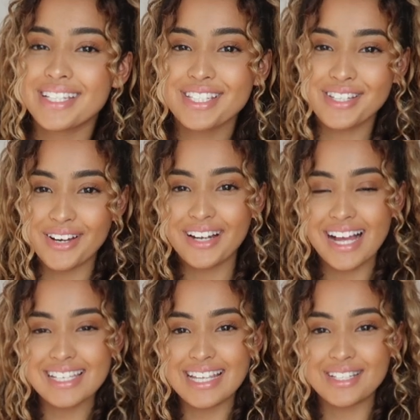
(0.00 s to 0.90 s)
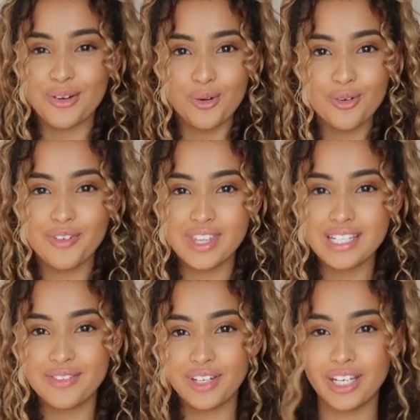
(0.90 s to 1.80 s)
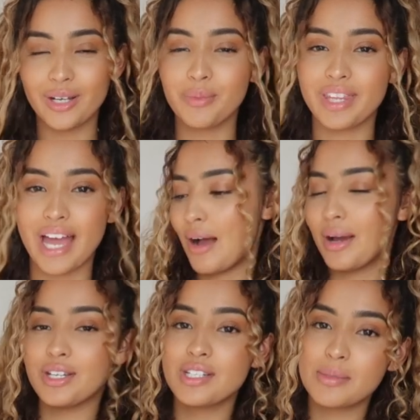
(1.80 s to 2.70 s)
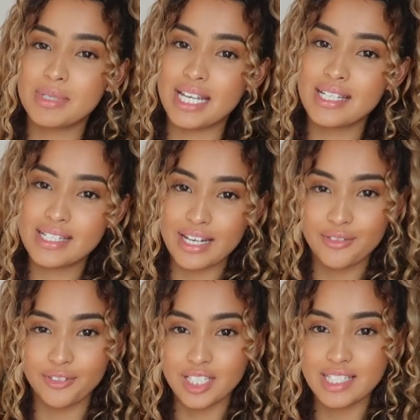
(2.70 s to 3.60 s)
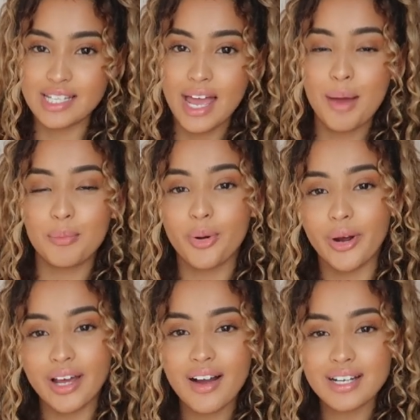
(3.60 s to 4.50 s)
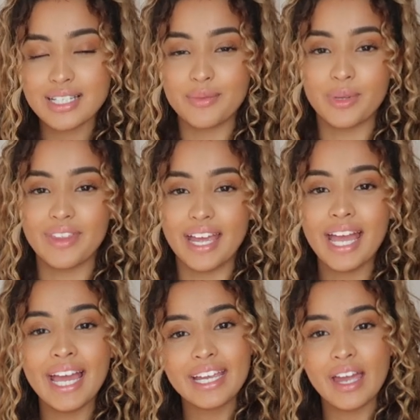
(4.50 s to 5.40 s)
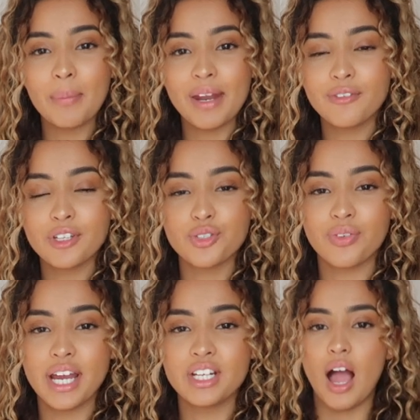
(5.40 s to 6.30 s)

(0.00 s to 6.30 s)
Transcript: So guys, that's all for this video with how I use the Batiste Defrizz product with their hair care benefits range.